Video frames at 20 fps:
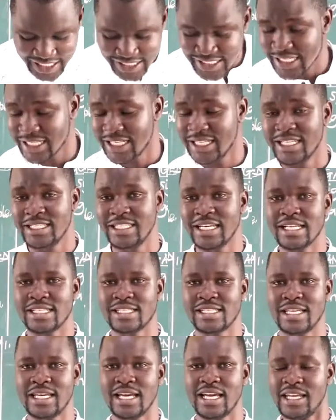signatures
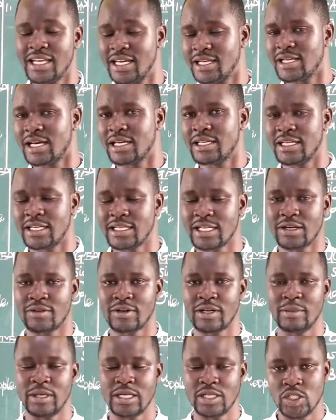there in that
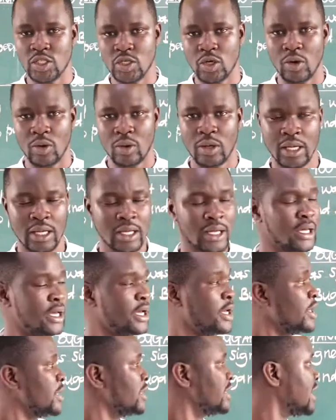agreement. No.
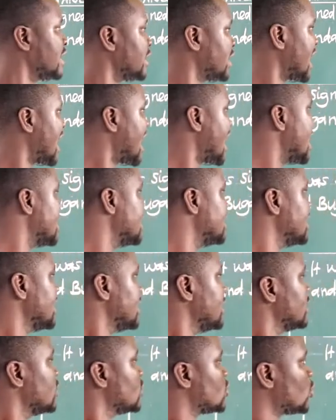They
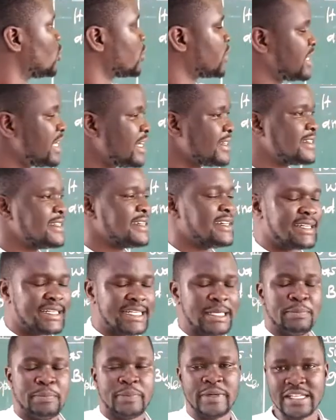had to get
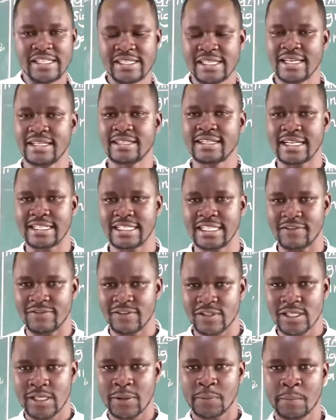
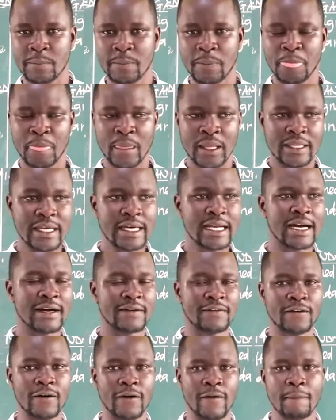representatives.
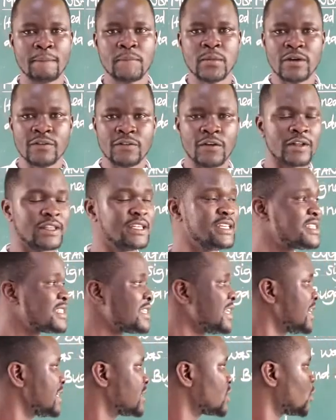Therefore, for this
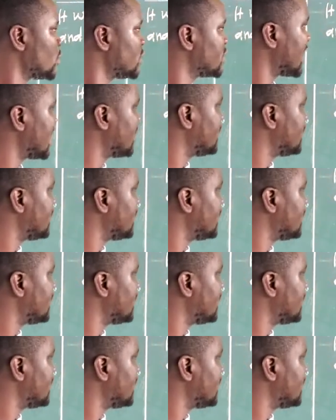case, we shall